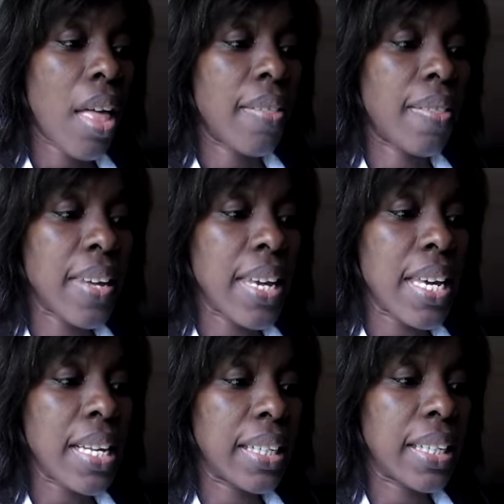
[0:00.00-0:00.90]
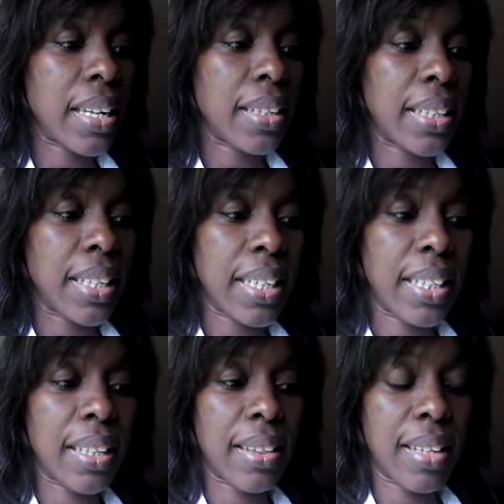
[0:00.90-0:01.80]
these
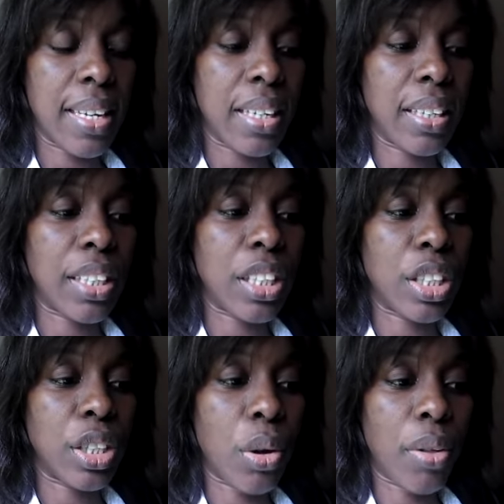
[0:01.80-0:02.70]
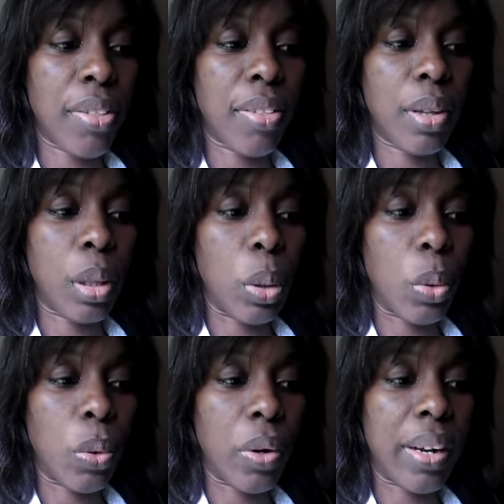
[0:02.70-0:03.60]
six things doth the
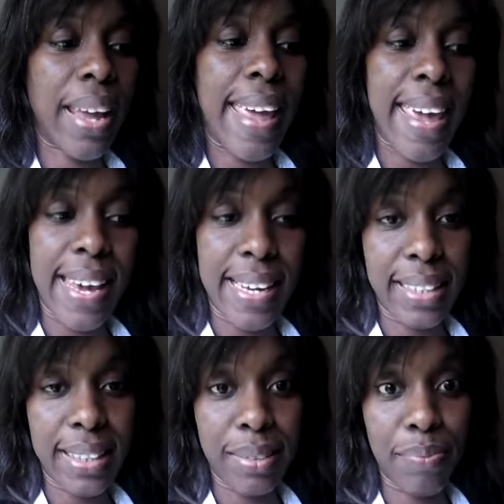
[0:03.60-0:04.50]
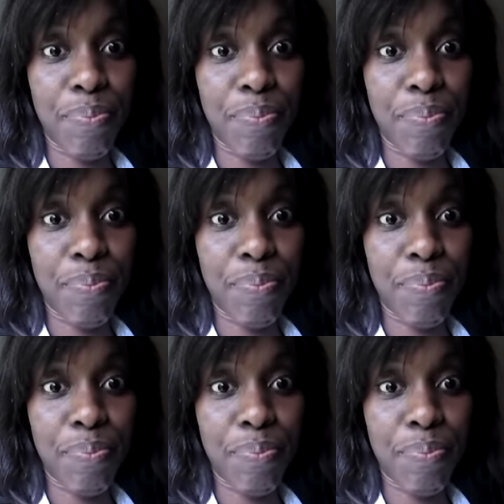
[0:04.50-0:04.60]
Lord hate.